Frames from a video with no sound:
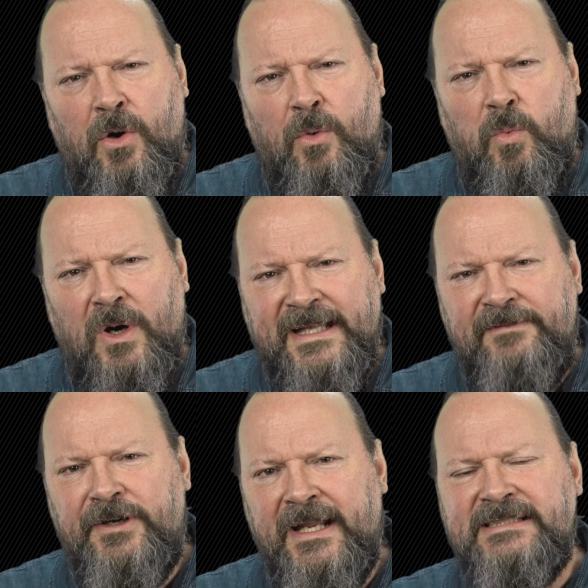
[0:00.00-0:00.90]

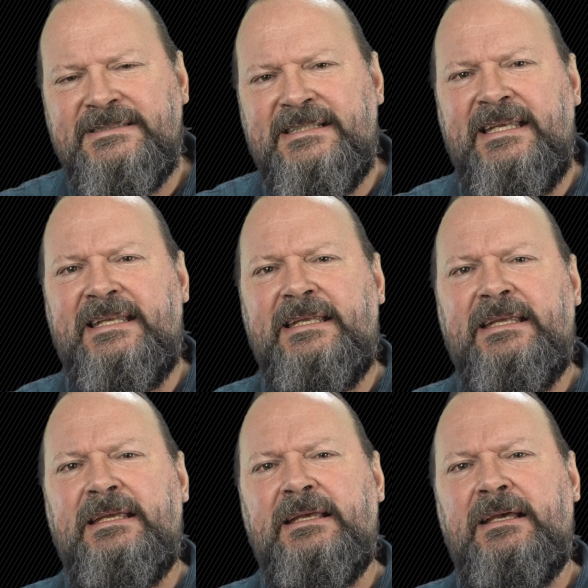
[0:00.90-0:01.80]
Whatever is
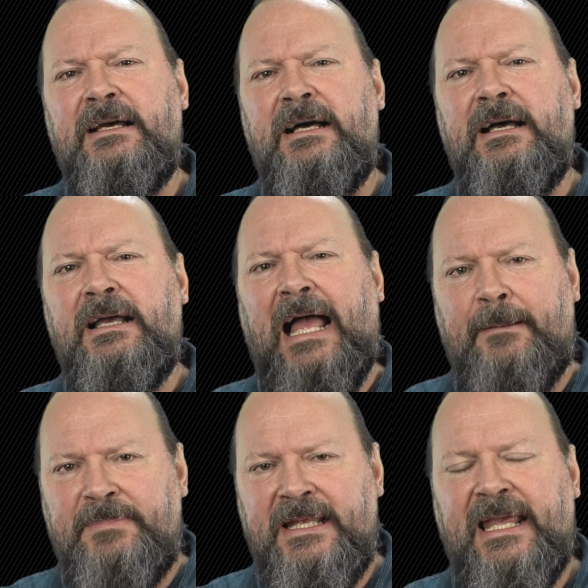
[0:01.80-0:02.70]
the
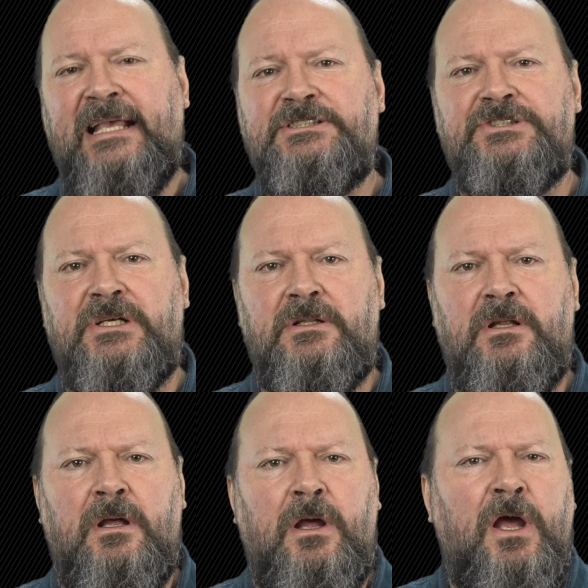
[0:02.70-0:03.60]
application,
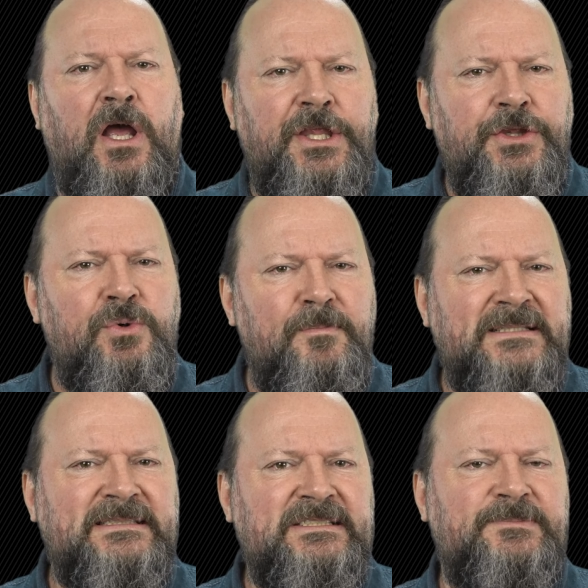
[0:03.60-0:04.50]
a new
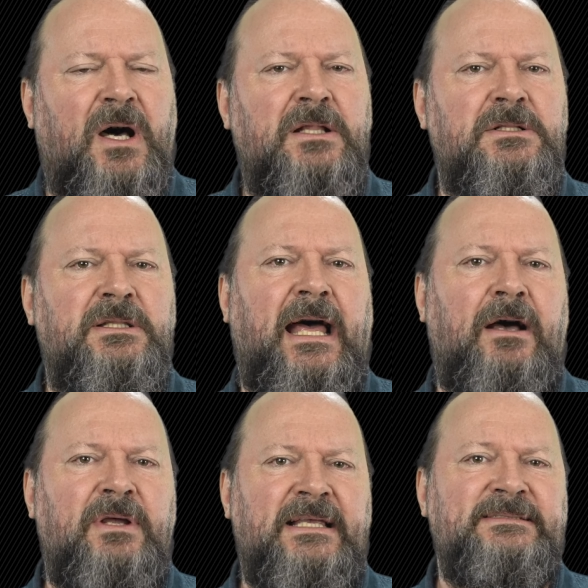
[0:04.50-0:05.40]
business model
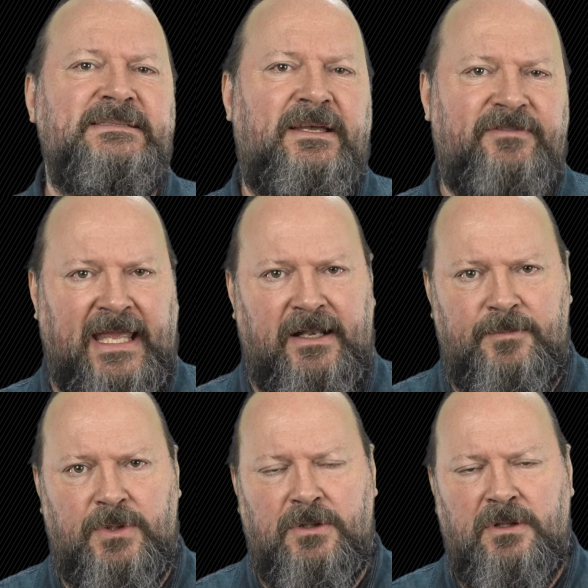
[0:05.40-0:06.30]
now is
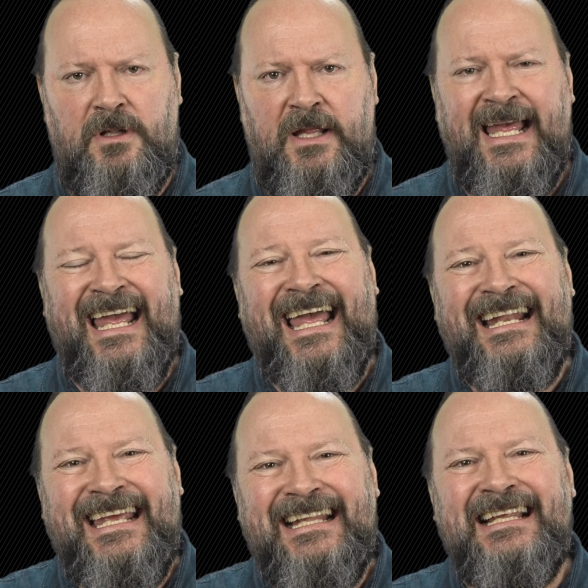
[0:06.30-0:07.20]
available,
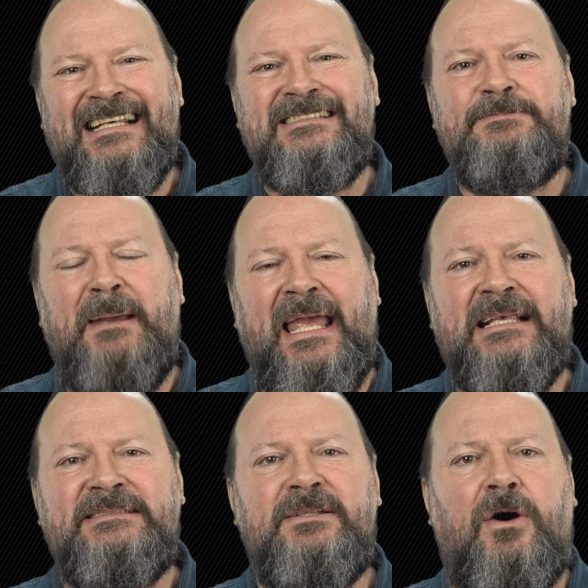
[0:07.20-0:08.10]
and it is
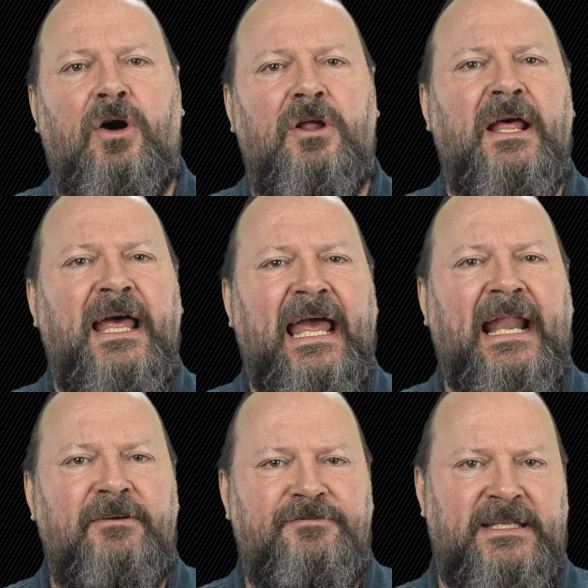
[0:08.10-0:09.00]
based on
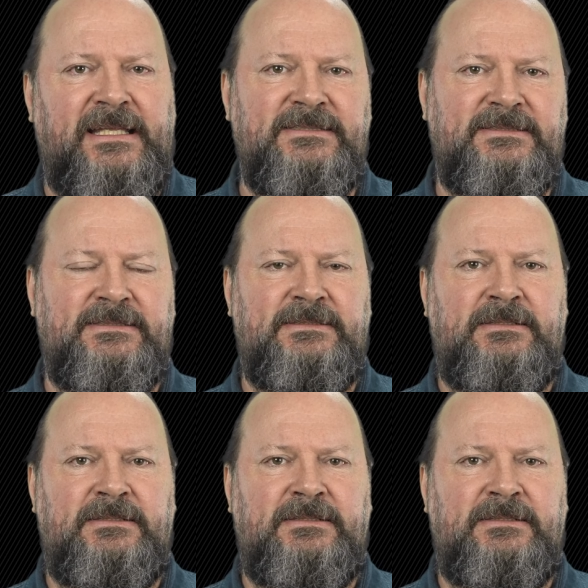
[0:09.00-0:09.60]
NFTs.